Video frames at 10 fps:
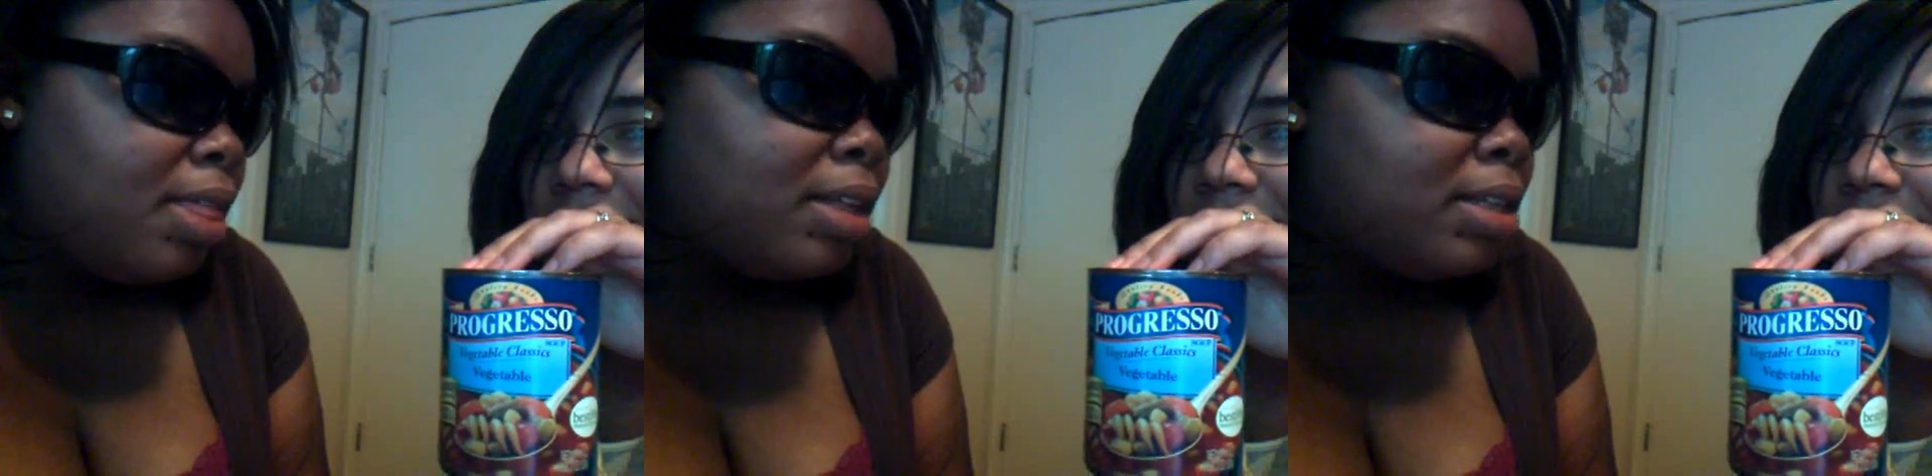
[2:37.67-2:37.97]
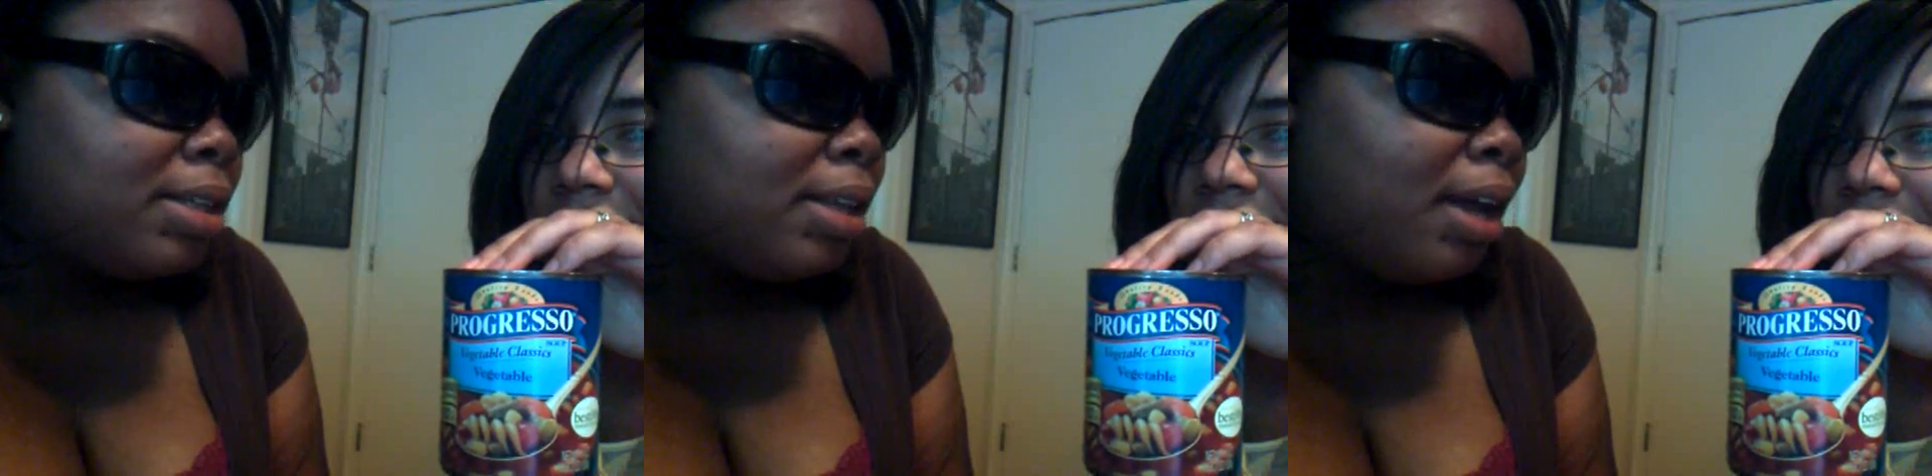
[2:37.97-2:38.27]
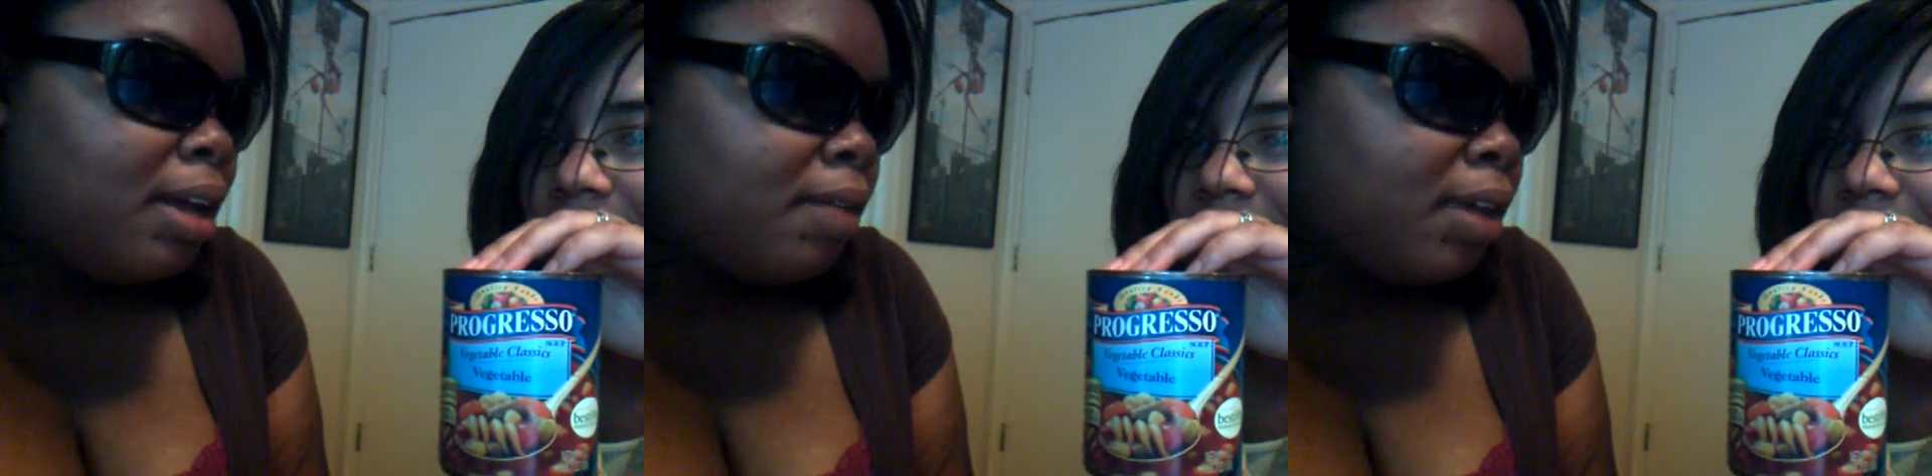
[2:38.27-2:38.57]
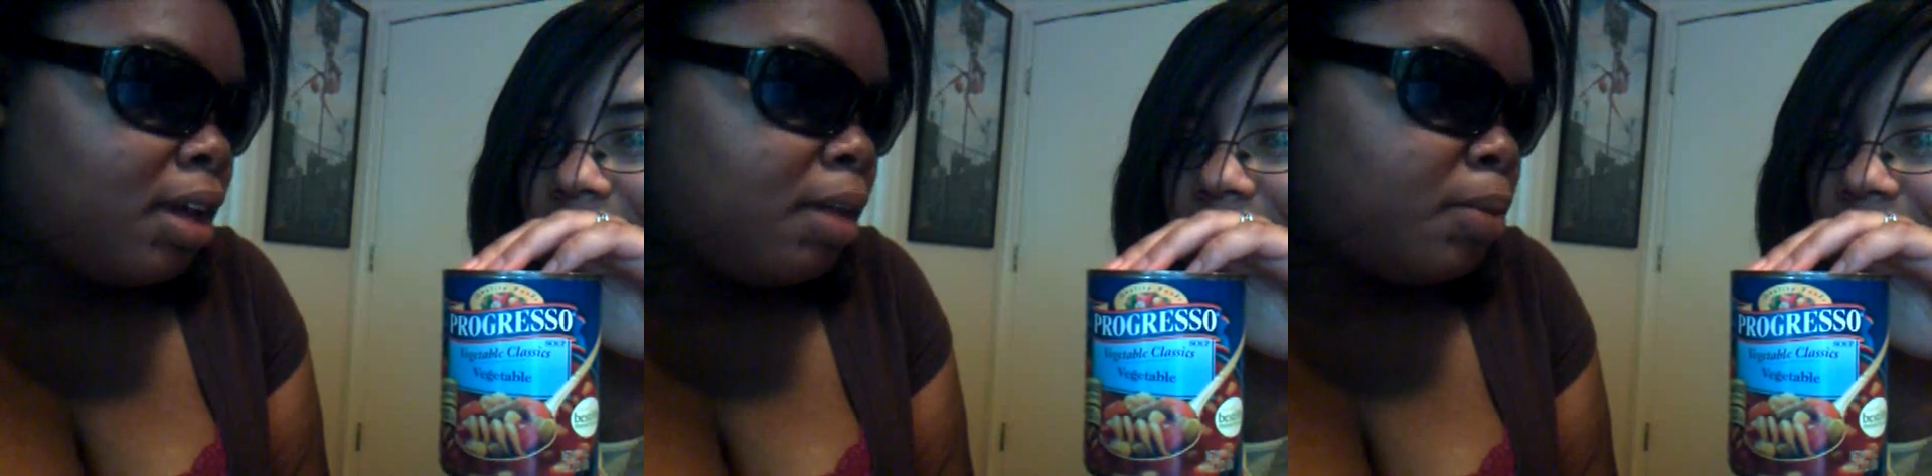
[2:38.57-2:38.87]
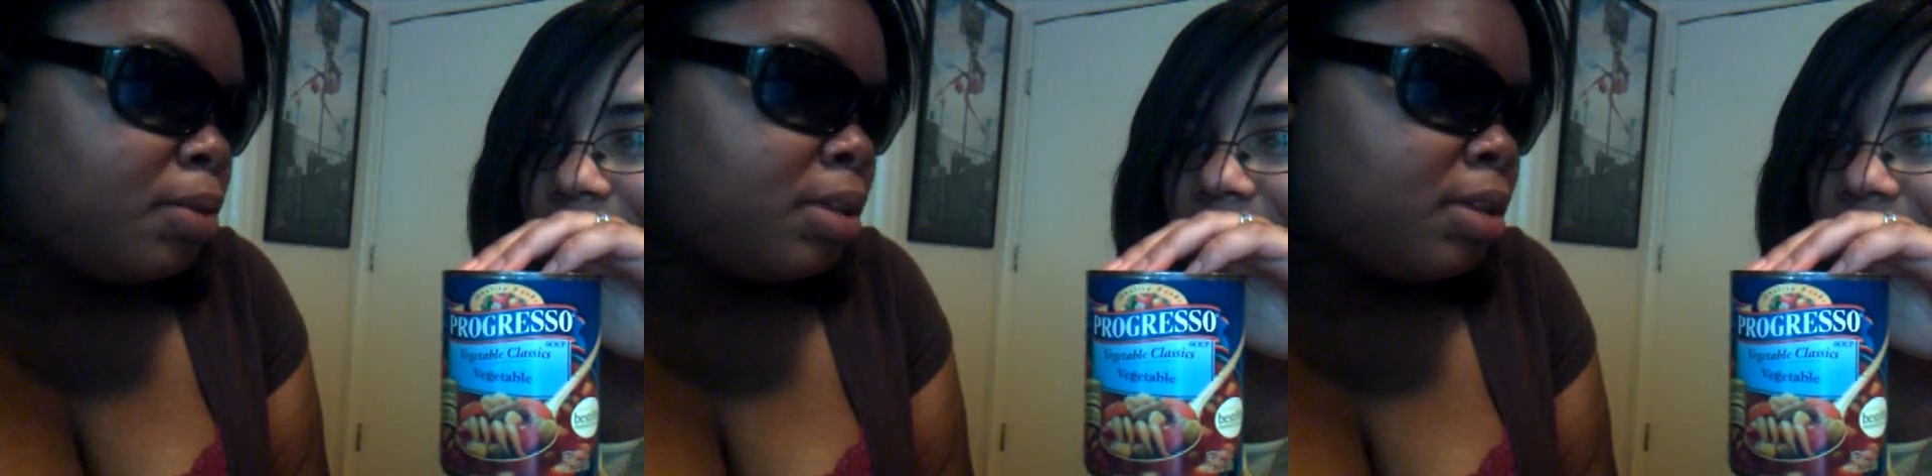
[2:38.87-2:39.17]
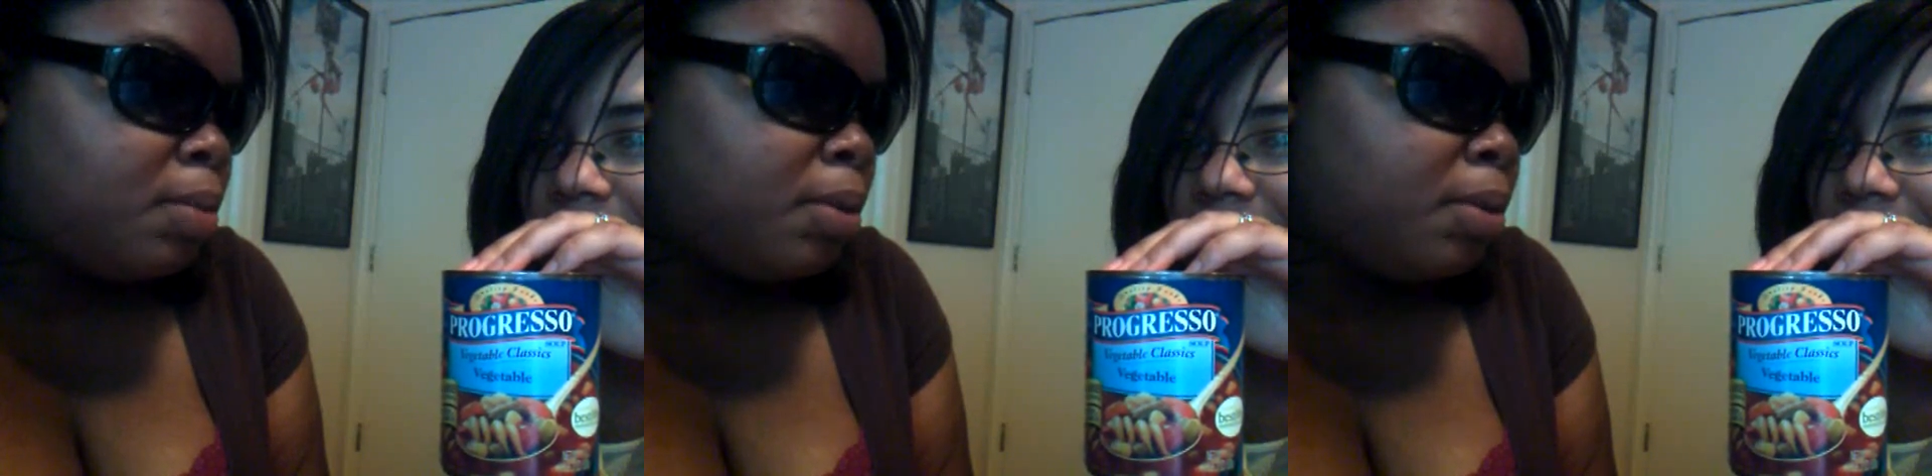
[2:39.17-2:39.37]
That's not even Campbell's, that's